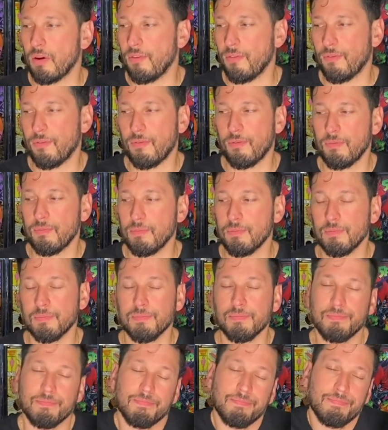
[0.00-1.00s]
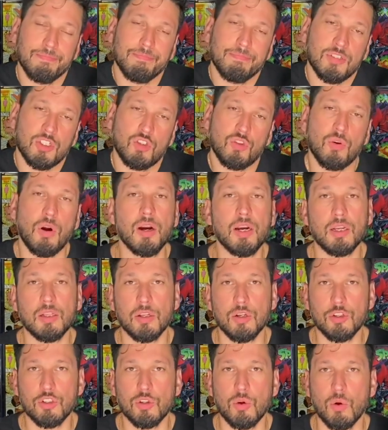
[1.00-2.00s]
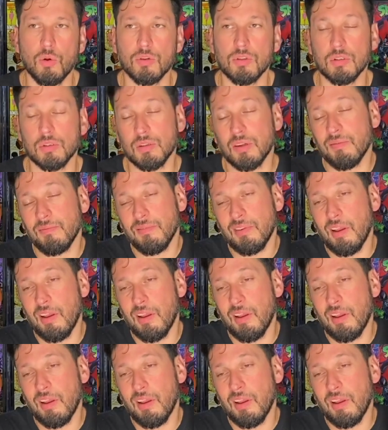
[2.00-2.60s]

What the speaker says: of shrugging their shoulders.